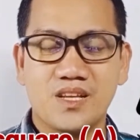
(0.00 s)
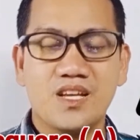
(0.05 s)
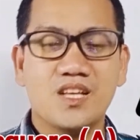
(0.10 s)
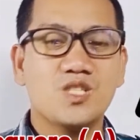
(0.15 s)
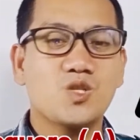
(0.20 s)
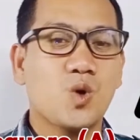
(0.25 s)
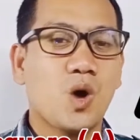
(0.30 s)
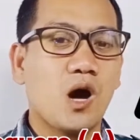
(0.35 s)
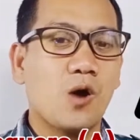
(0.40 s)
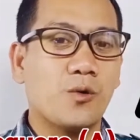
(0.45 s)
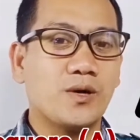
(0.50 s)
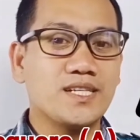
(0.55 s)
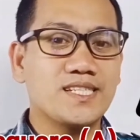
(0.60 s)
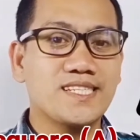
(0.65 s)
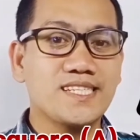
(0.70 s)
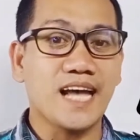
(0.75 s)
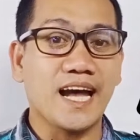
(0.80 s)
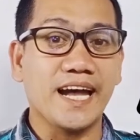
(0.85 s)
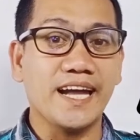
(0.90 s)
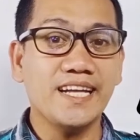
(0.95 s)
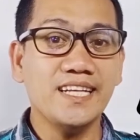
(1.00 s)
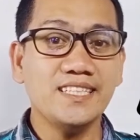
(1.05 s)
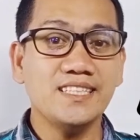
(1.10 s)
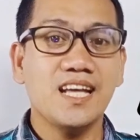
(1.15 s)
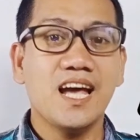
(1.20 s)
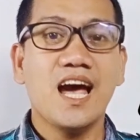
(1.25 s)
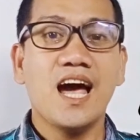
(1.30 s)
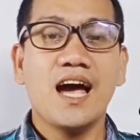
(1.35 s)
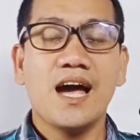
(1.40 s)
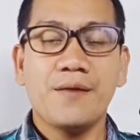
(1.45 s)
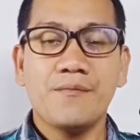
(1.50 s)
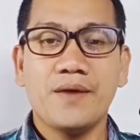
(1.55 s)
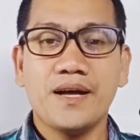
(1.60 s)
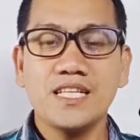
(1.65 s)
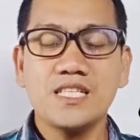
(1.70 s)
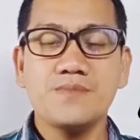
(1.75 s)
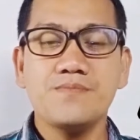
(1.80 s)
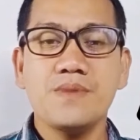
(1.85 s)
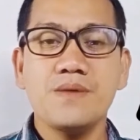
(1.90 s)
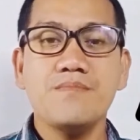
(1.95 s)
So our side
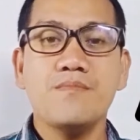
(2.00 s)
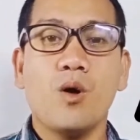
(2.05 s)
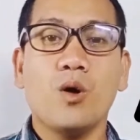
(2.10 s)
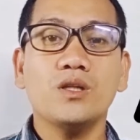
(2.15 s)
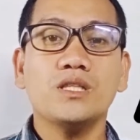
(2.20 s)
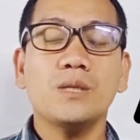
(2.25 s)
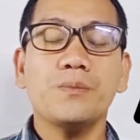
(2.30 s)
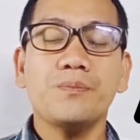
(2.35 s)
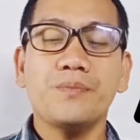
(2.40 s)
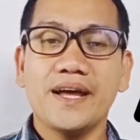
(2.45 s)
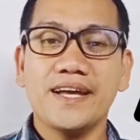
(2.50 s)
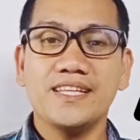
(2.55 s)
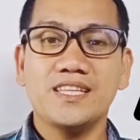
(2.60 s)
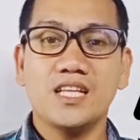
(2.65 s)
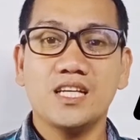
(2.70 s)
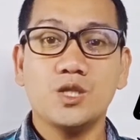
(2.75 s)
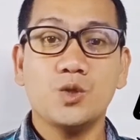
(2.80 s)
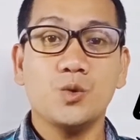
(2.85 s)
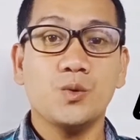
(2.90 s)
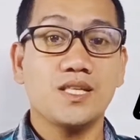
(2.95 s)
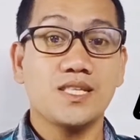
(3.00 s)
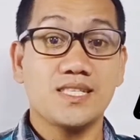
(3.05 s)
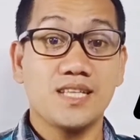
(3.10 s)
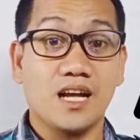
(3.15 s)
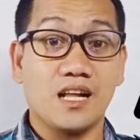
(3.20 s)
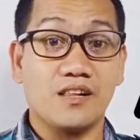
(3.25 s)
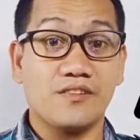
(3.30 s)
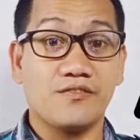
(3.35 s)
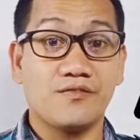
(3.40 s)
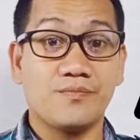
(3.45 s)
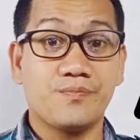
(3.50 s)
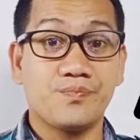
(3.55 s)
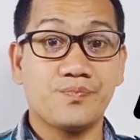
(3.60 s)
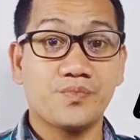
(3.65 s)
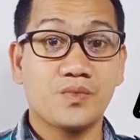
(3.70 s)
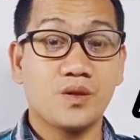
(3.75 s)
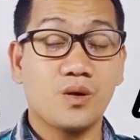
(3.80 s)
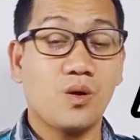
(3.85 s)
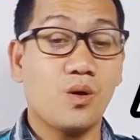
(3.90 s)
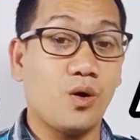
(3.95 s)
must be multiplied to itself,
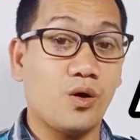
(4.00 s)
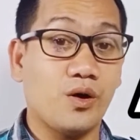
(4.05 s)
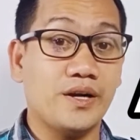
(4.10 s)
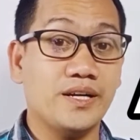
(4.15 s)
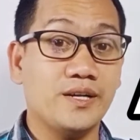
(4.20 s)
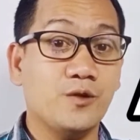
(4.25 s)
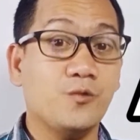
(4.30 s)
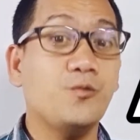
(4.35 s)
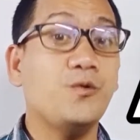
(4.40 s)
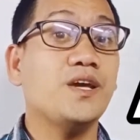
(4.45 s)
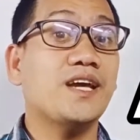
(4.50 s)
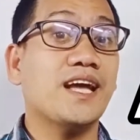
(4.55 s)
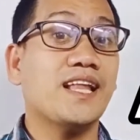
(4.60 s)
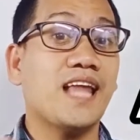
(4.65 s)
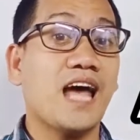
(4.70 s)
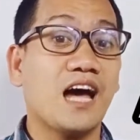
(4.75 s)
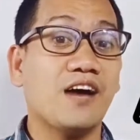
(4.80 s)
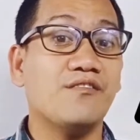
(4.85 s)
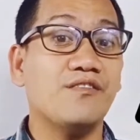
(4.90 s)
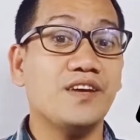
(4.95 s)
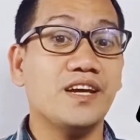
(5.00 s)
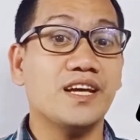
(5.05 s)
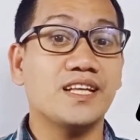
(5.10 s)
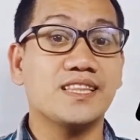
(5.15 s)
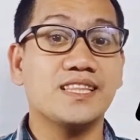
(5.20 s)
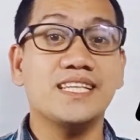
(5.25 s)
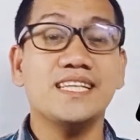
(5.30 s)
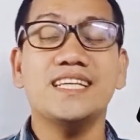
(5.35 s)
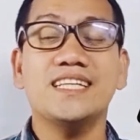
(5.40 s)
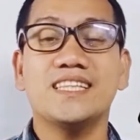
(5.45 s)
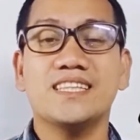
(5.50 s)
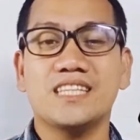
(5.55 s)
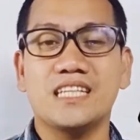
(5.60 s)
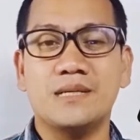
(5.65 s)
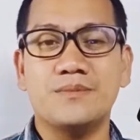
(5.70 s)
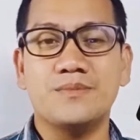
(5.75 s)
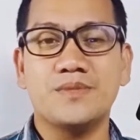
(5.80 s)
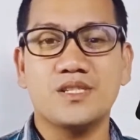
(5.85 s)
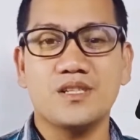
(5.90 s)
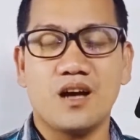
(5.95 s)
or we can have it in
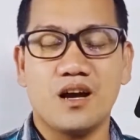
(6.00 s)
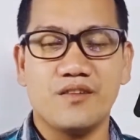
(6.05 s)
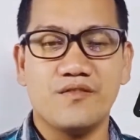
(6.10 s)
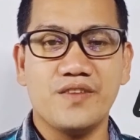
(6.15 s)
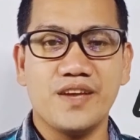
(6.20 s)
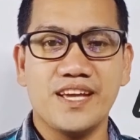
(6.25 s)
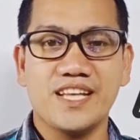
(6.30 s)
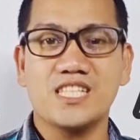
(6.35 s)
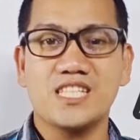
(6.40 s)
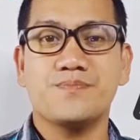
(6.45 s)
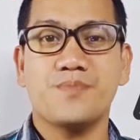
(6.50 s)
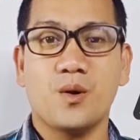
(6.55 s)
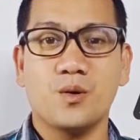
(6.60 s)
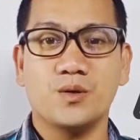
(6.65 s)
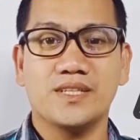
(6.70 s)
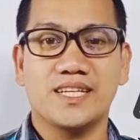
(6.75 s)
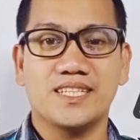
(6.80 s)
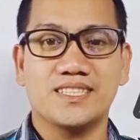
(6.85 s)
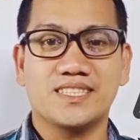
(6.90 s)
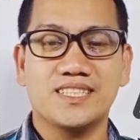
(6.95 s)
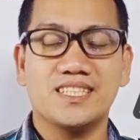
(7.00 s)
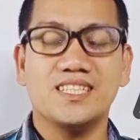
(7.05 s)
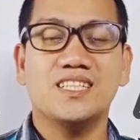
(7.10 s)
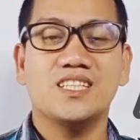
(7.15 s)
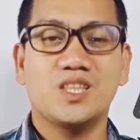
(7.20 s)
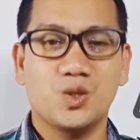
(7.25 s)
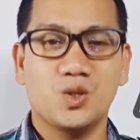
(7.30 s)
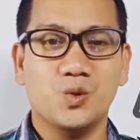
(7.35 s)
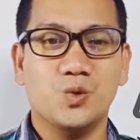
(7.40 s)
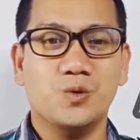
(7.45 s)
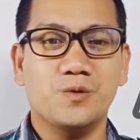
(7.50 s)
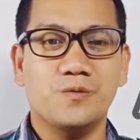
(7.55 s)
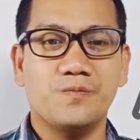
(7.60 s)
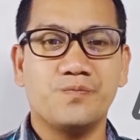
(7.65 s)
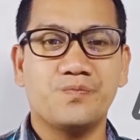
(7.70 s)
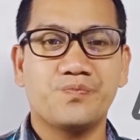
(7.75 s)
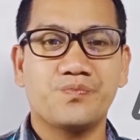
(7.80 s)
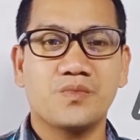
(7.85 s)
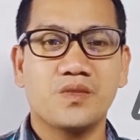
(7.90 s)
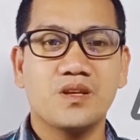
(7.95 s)
terms of exponent 2.
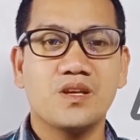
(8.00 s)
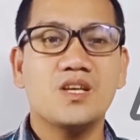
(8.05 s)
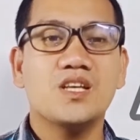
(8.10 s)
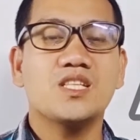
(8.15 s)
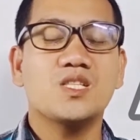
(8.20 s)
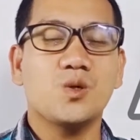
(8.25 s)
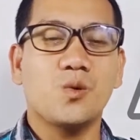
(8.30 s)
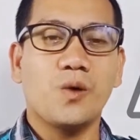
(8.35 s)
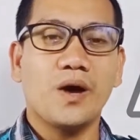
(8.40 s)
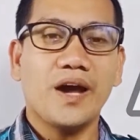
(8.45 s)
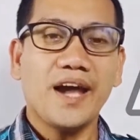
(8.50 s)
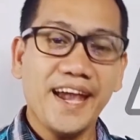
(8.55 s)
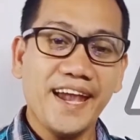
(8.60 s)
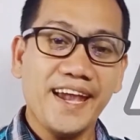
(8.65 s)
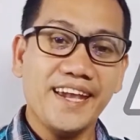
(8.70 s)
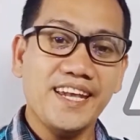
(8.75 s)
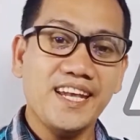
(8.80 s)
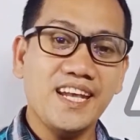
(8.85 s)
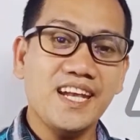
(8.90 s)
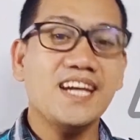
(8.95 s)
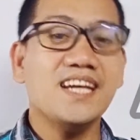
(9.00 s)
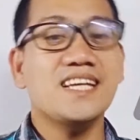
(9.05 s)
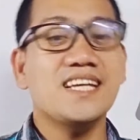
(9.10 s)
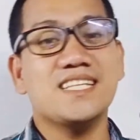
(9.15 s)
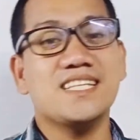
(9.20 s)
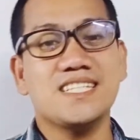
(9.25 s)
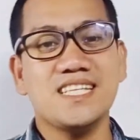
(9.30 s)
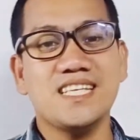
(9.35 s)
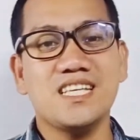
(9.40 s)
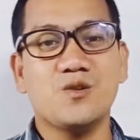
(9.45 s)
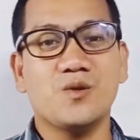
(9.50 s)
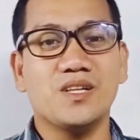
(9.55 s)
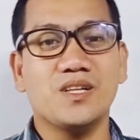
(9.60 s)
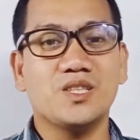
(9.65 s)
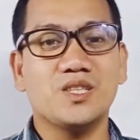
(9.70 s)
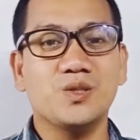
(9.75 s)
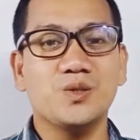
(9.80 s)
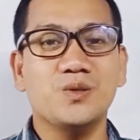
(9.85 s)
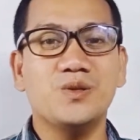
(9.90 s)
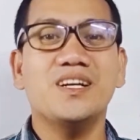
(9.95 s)
So a is equal
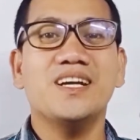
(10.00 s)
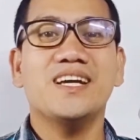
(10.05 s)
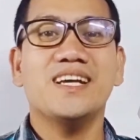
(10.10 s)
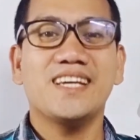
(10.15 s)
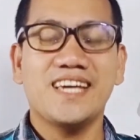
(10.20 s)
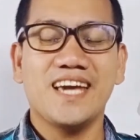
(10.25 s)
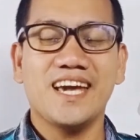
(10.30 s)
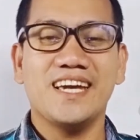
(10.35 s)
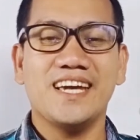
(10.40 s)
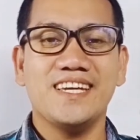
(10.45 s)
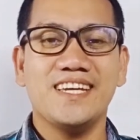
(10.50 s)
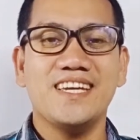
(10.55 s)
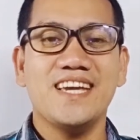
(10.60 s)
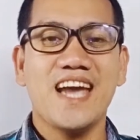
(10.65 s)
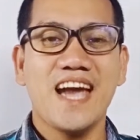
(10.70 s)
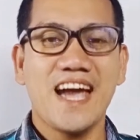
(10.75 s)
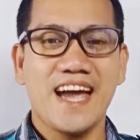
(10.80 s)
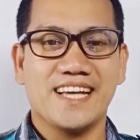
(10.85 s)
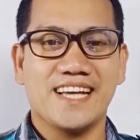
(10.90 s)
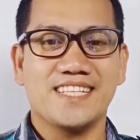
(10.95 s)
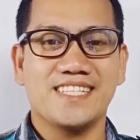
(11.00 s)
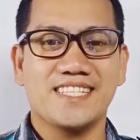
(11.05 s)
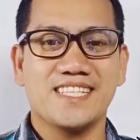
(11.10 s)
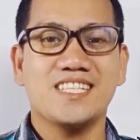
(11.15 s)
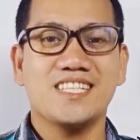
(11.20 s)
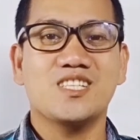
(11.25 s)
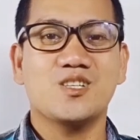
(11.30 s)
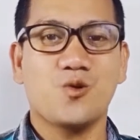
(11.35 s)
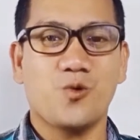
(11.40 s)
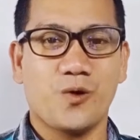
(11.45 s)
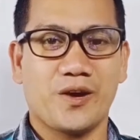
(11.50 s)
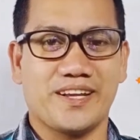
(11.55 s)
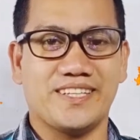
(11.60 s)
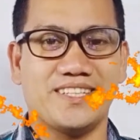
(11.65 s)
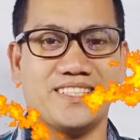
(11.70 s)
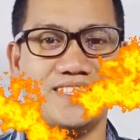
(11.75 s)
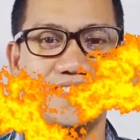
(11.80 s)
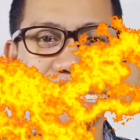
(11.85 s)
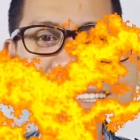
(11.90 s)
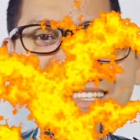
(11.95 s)
to ks squared.